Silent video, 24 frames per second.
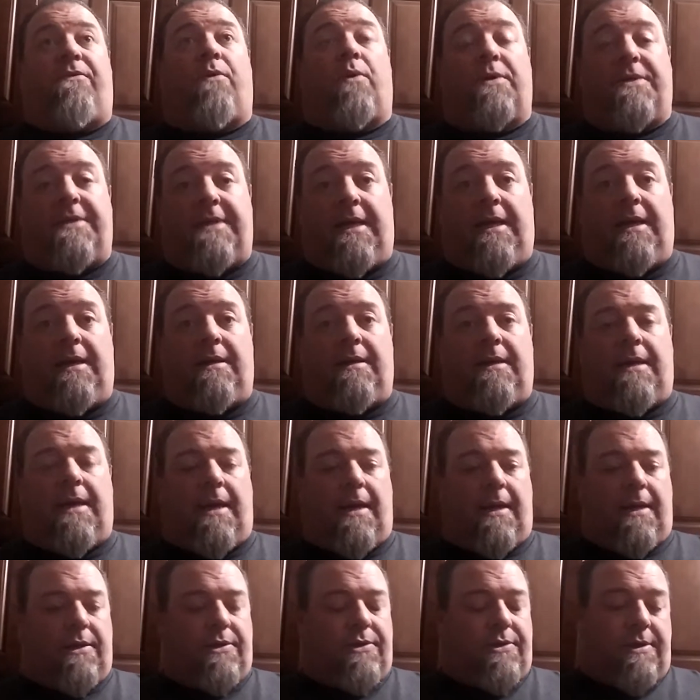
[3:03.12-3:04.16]
14
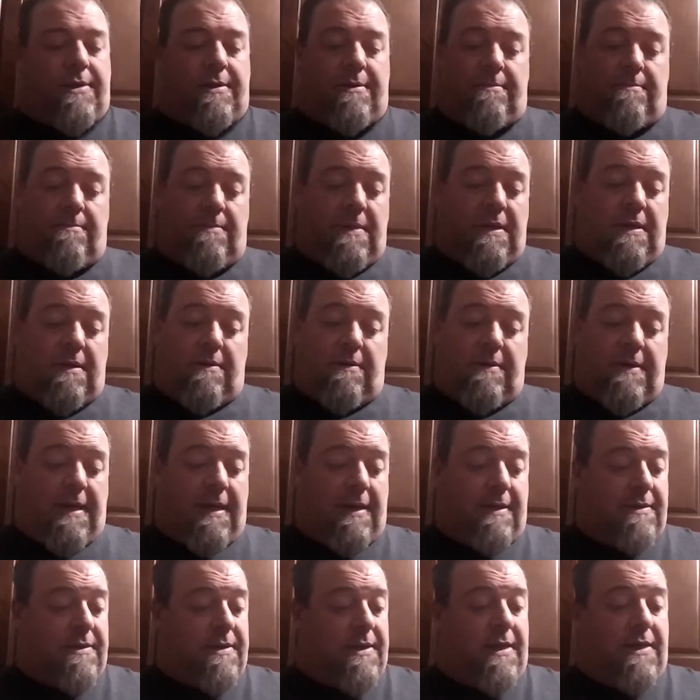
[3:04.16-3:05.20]
gauge, and
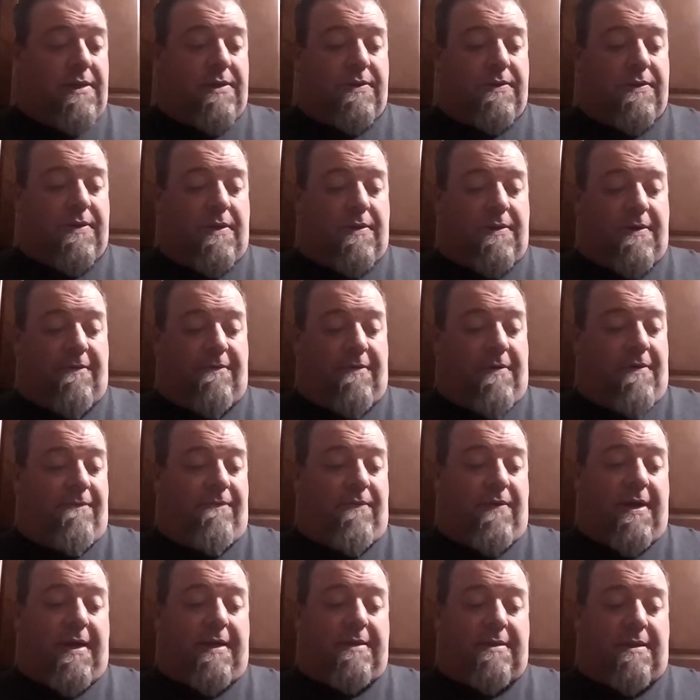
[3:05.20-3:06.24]
hey, to each his own.
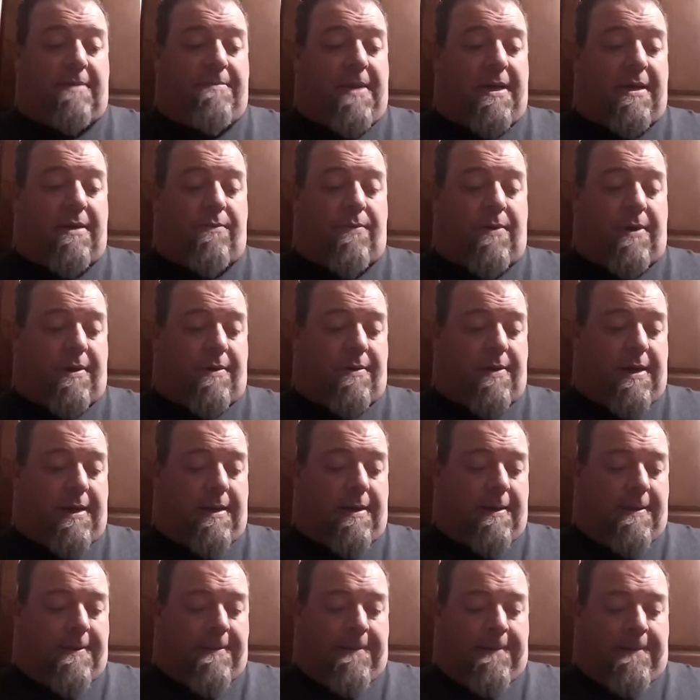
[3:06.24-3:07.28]
If you guys can make it work,
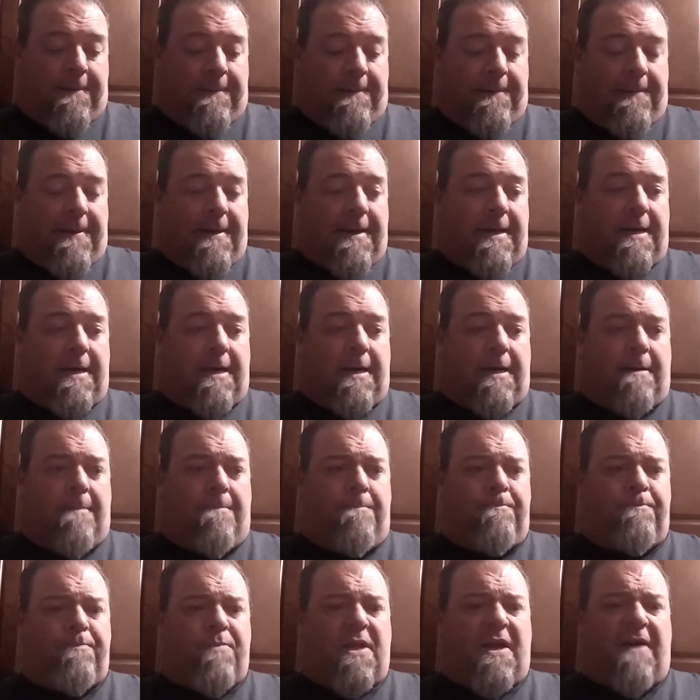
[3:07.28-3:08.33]
great.
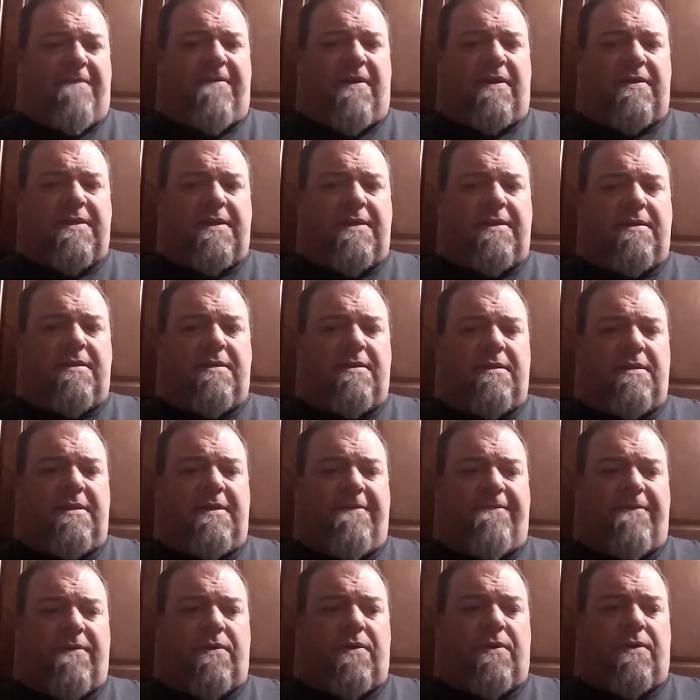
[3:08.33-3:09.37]
I found it
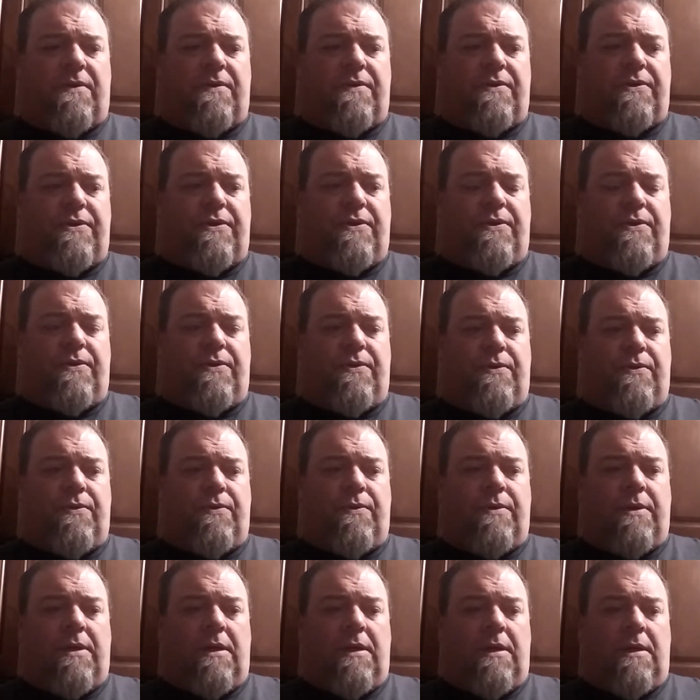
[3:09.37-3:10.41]
difficult
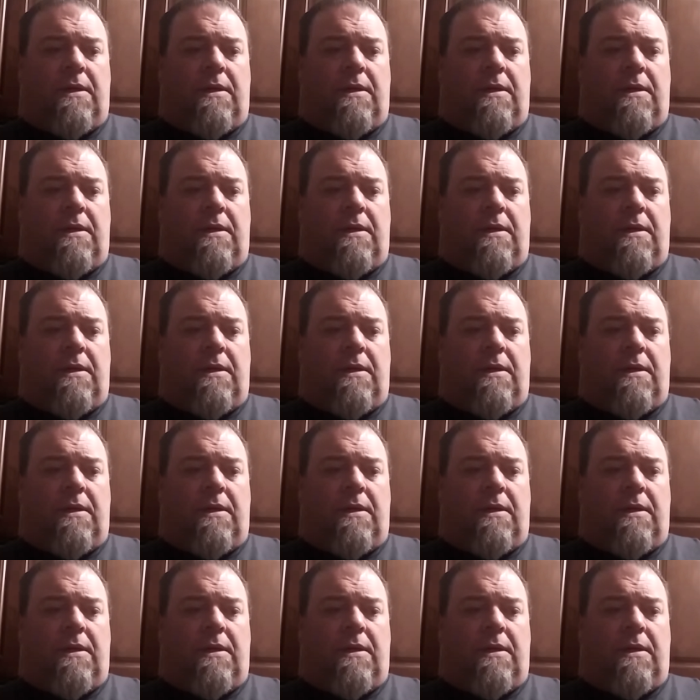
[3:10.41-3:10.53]
to